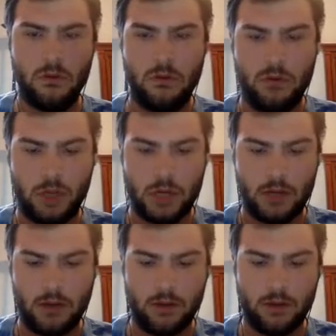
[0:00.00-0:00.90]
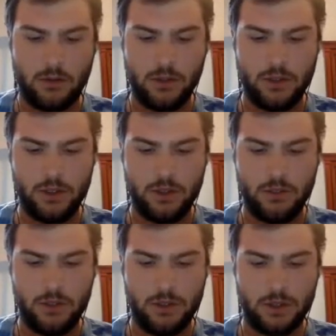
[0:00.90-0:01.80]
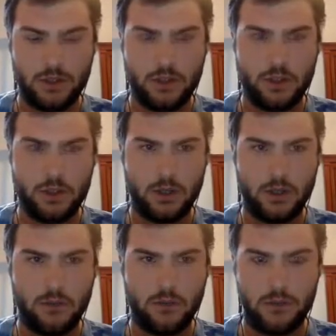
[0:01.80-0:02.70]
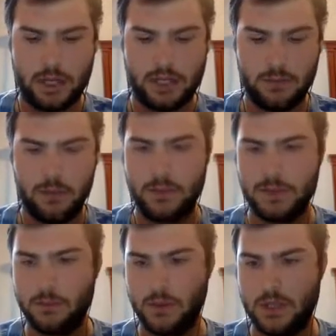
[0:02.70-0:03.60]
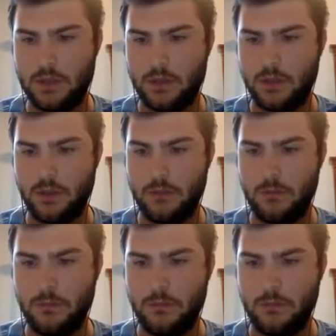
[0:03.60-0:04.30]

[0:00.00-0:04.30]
Yeah, I think what I'm going to do is just go ahead and go for the Ice Beam, does the most damage to him.